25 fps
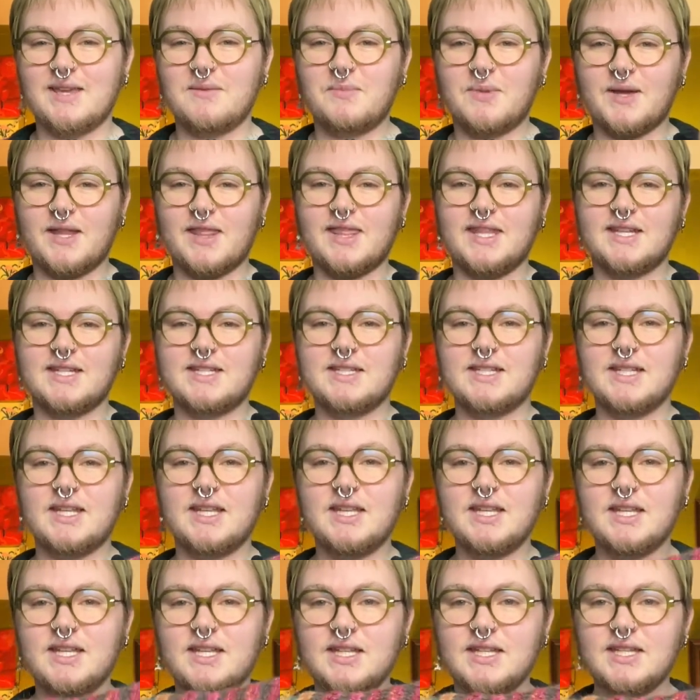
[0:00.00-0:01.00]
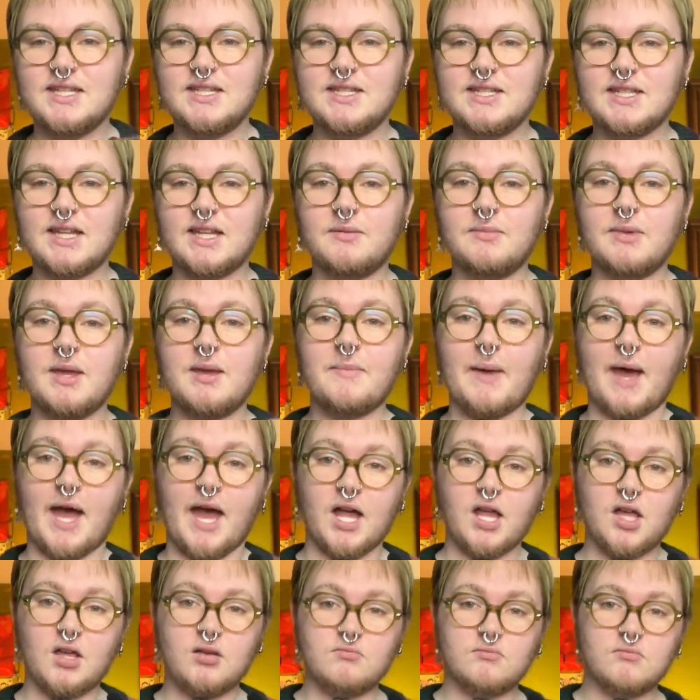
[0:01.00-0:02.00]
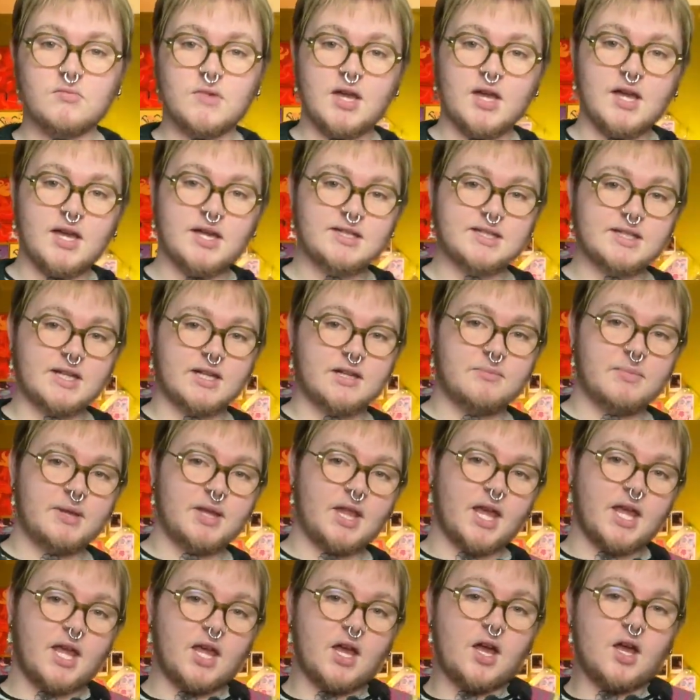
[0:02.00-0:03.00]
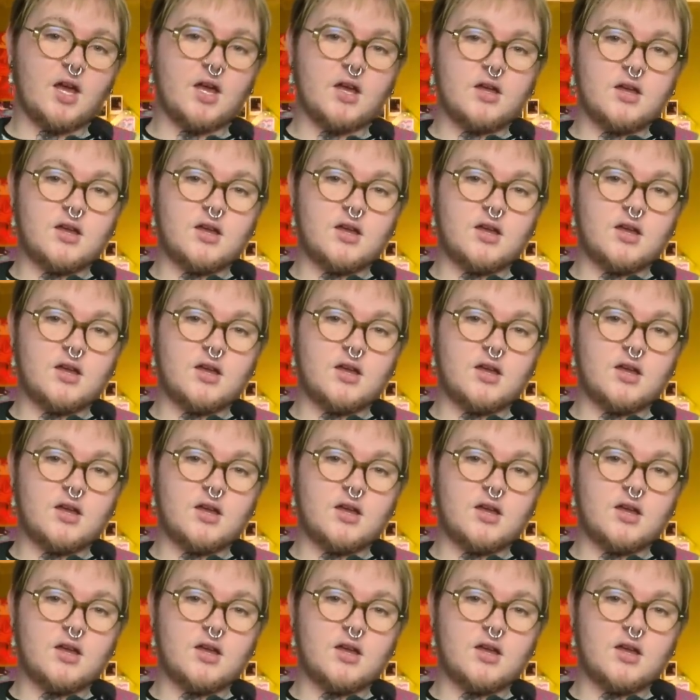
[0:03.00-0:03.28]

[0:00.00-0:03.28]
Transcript: but this is gonna be a bag. It's gonna be like a